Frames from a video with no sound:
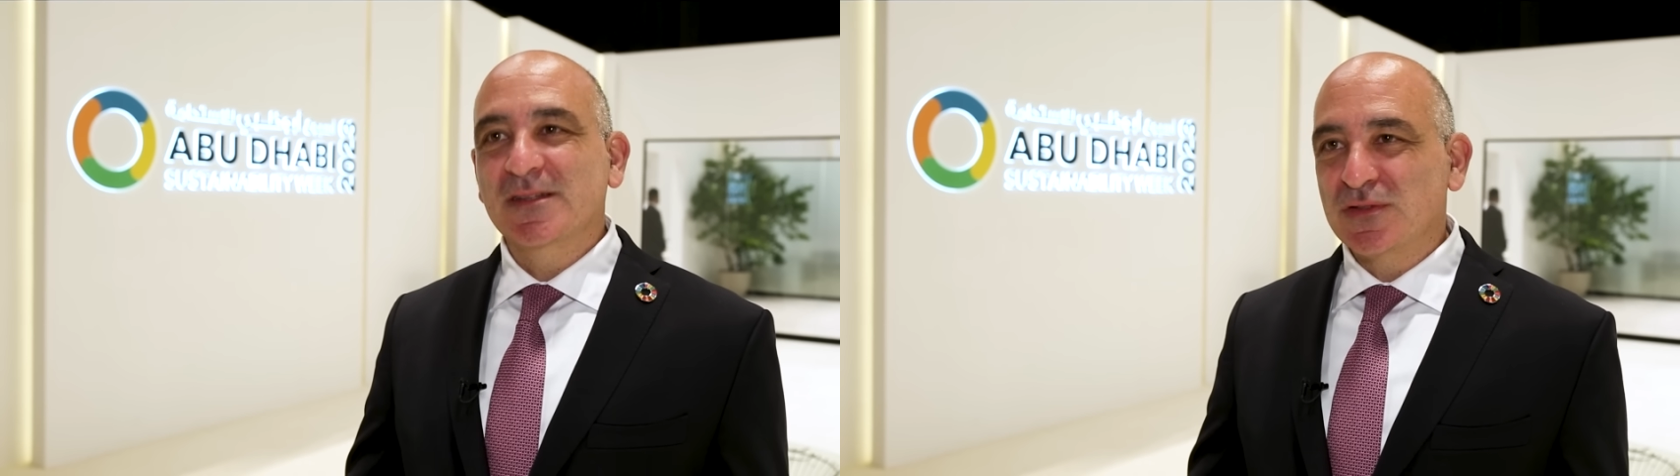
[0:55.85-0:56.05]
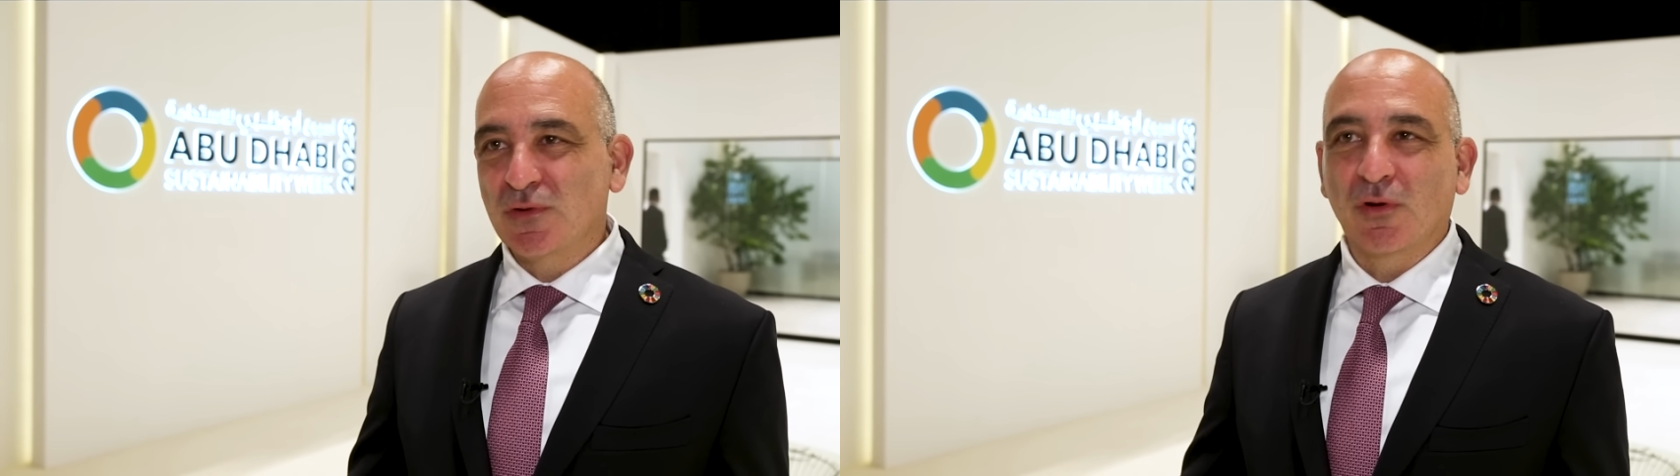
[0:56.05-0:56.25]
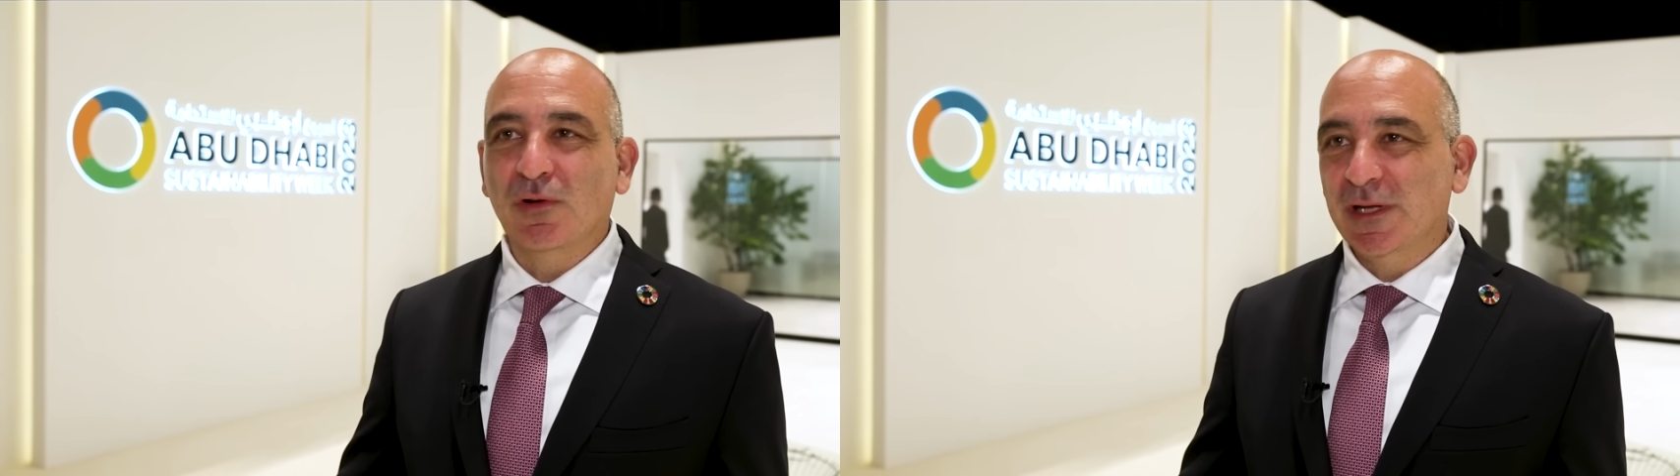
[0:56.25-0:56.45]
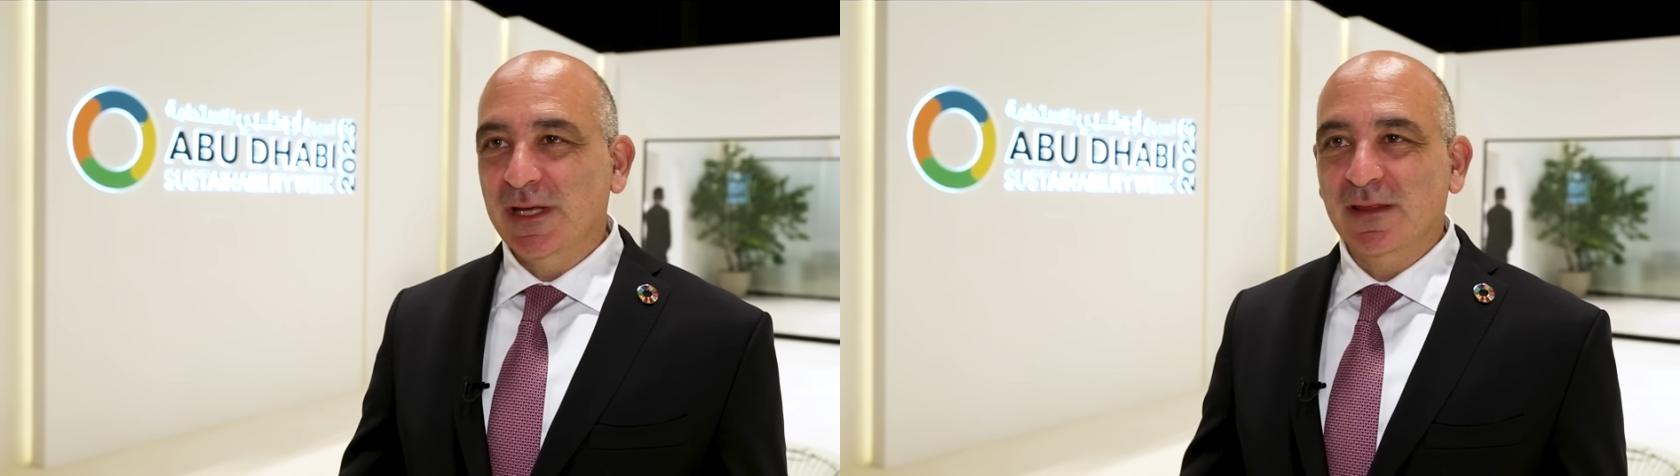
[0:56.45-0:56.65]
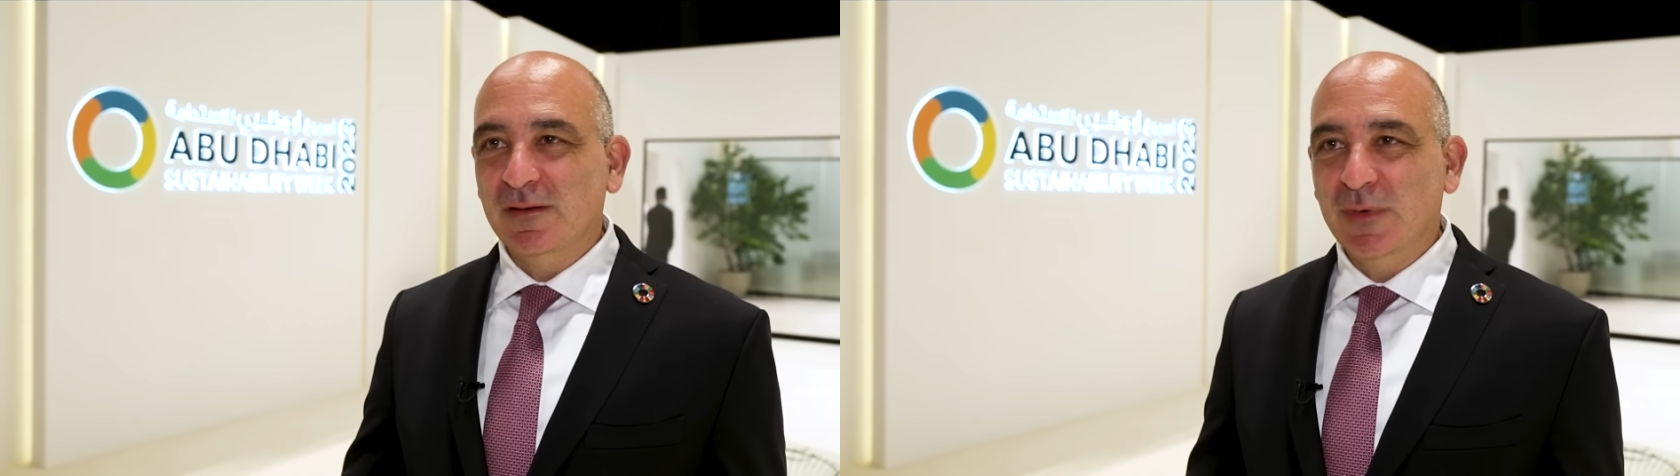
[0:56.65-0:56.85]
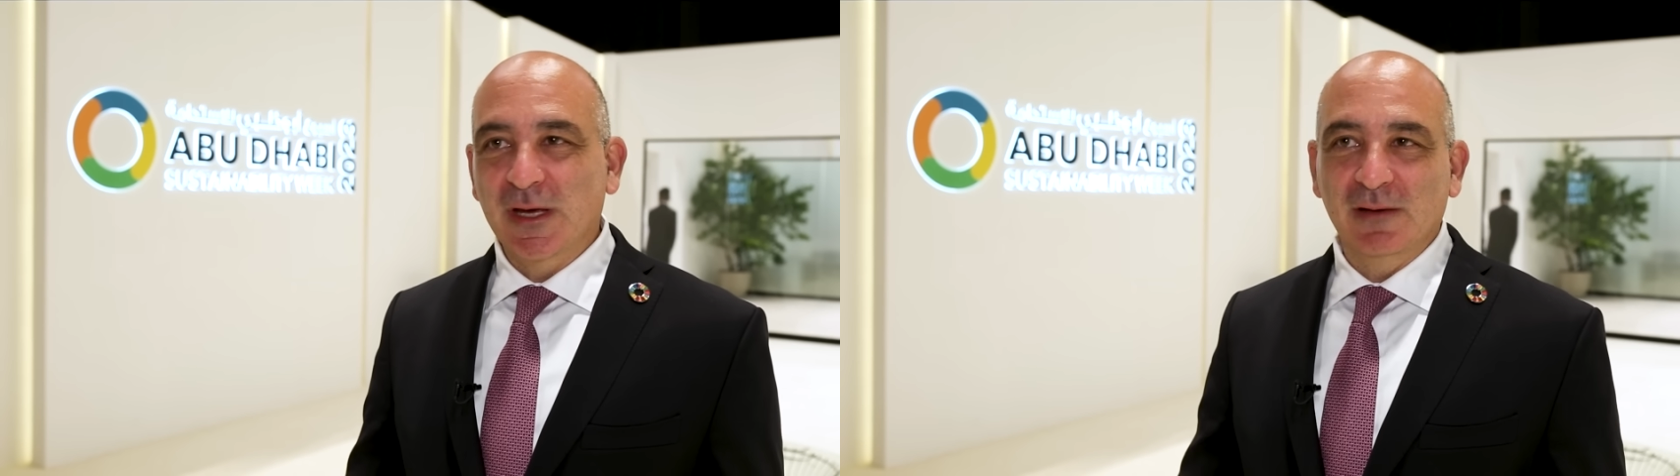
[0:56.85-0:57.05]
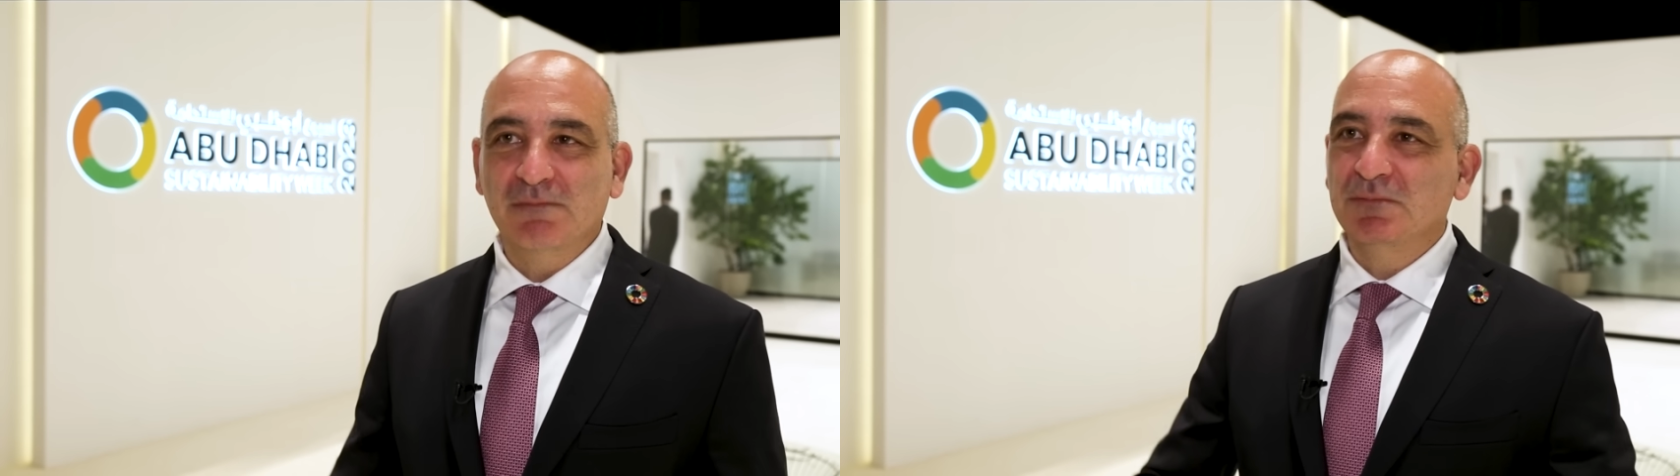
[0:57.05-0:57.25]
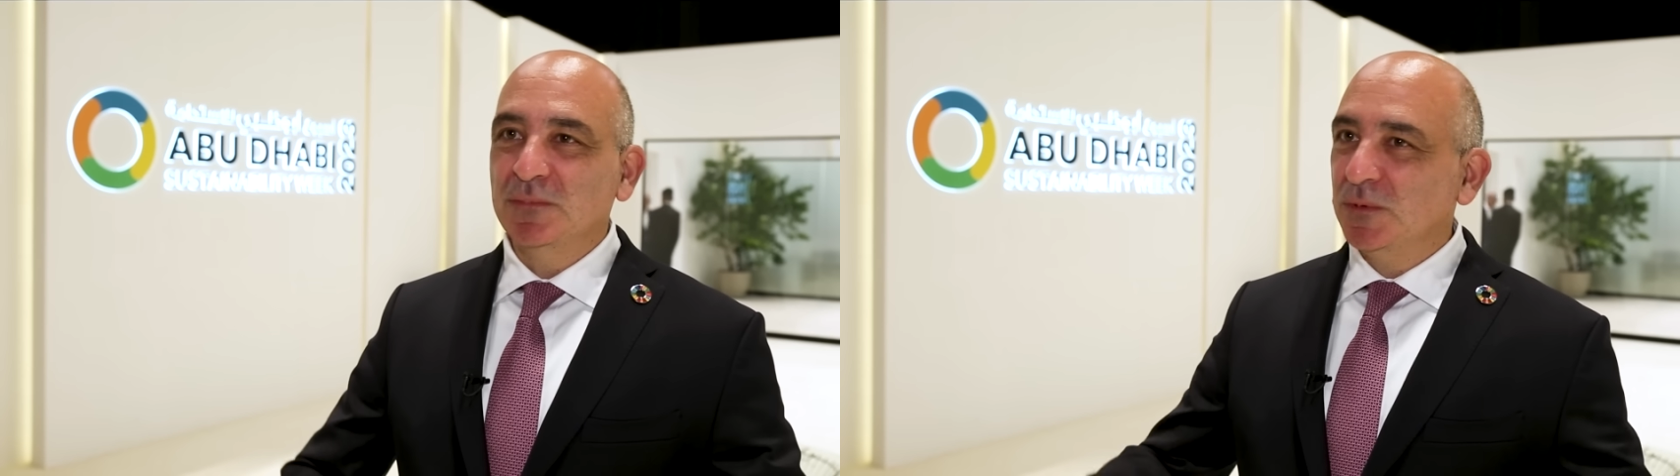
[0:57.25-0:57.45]
it's not only the big,
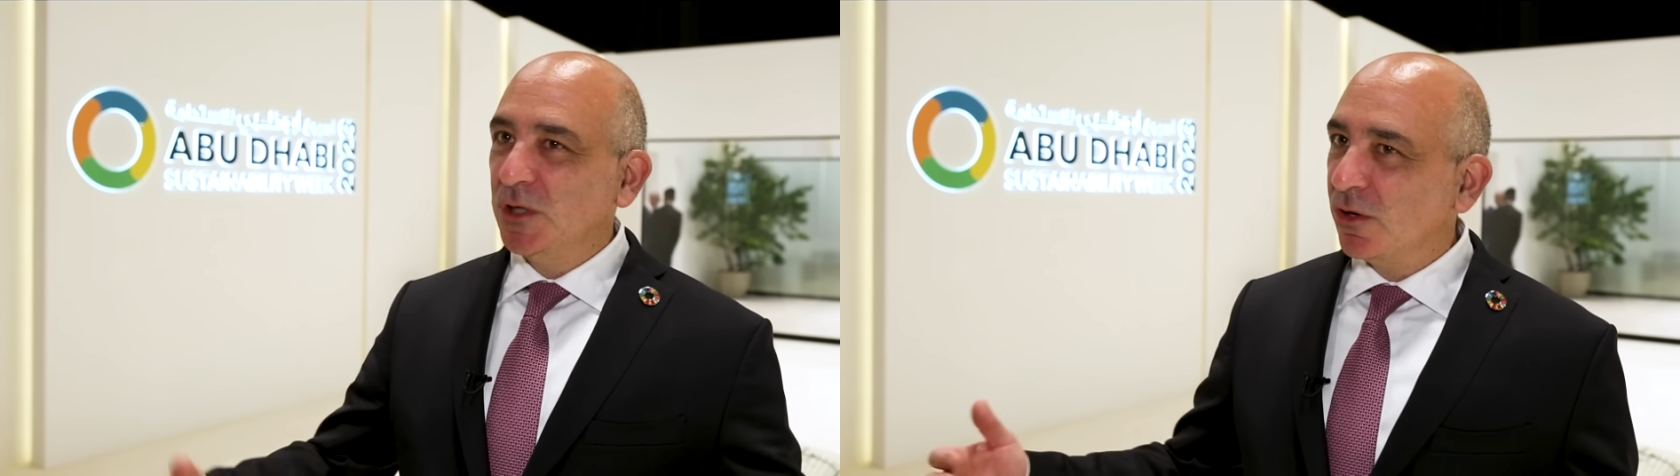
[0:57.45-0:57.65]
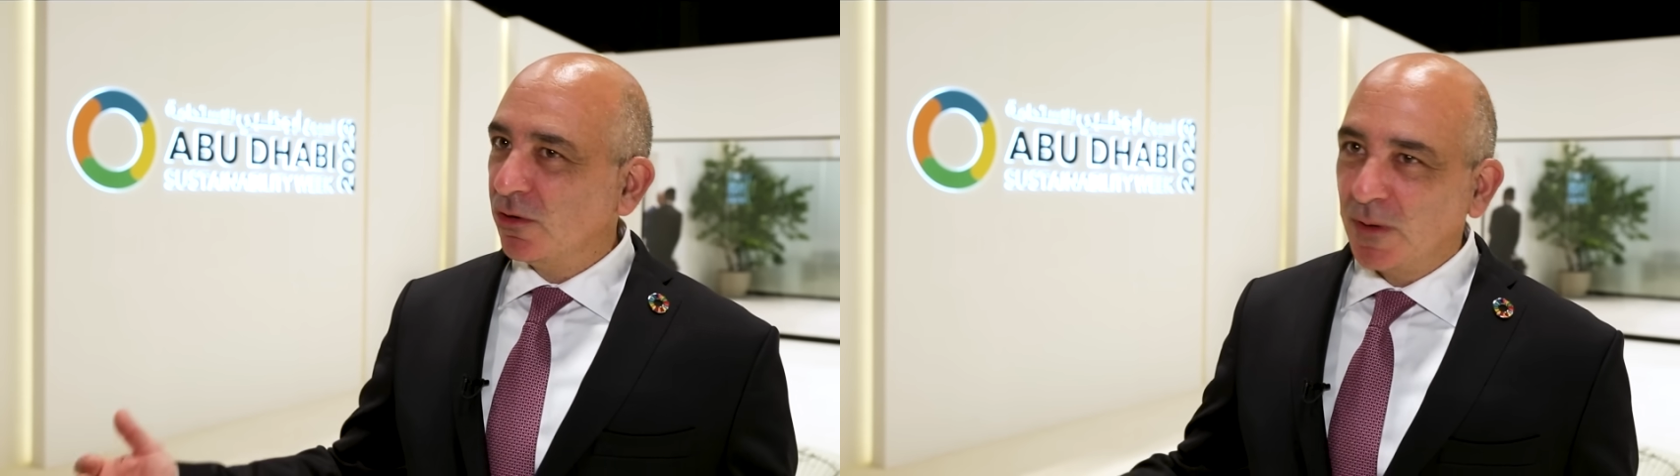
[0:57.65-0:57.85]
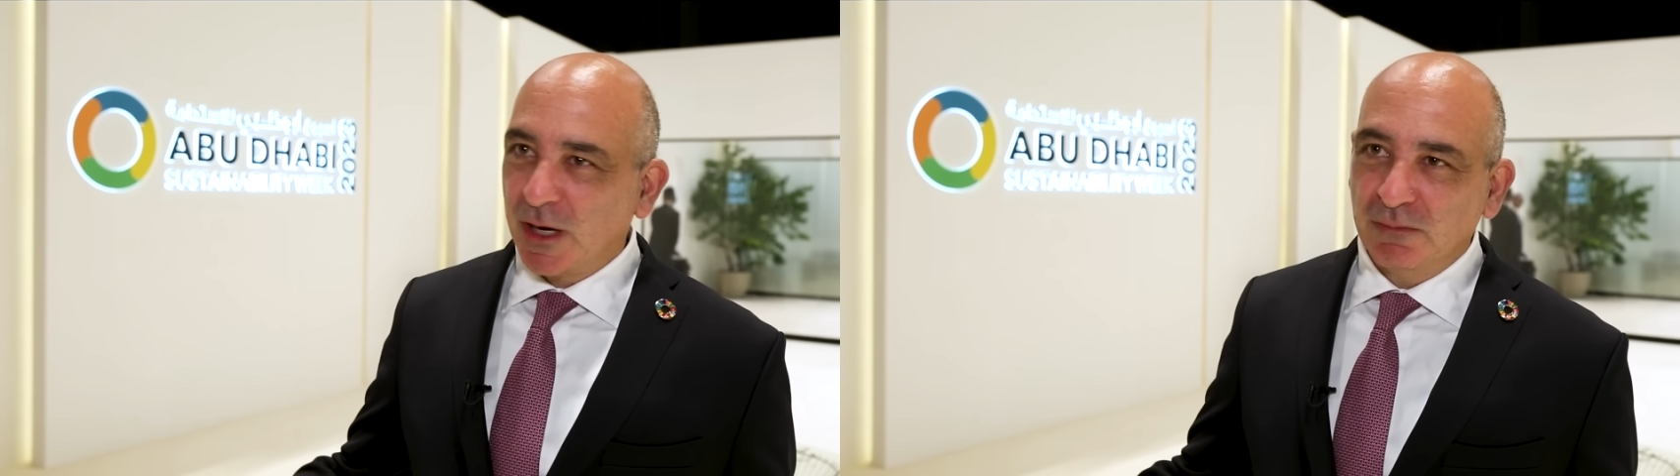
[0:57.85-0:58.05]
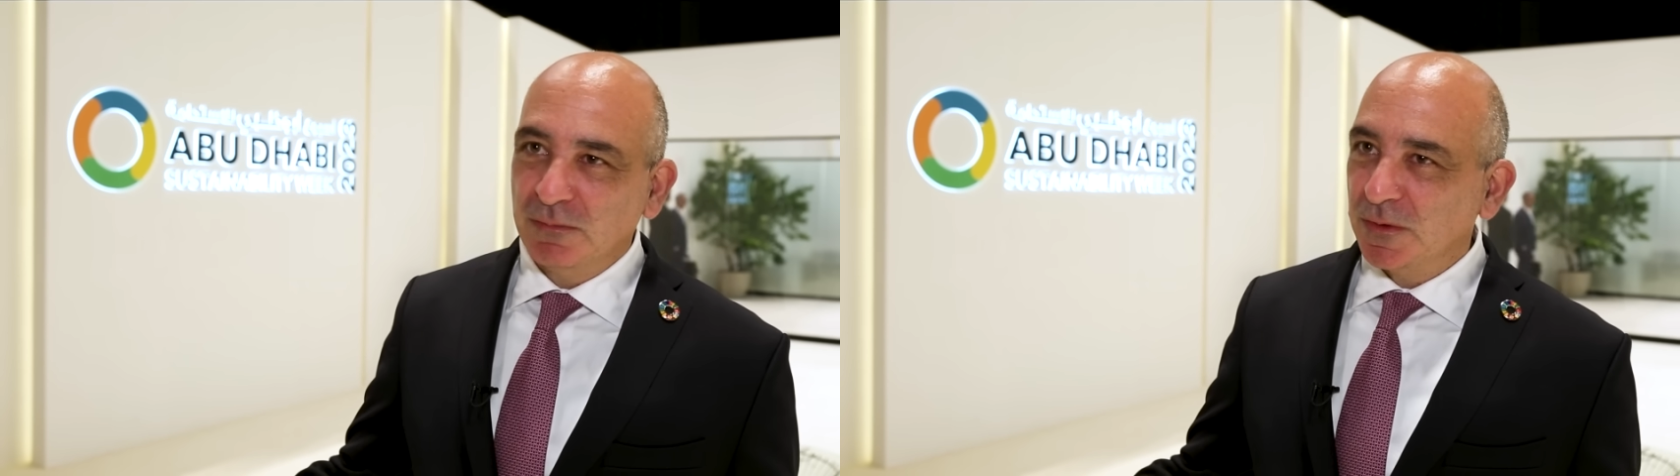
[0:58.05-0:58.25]
you know,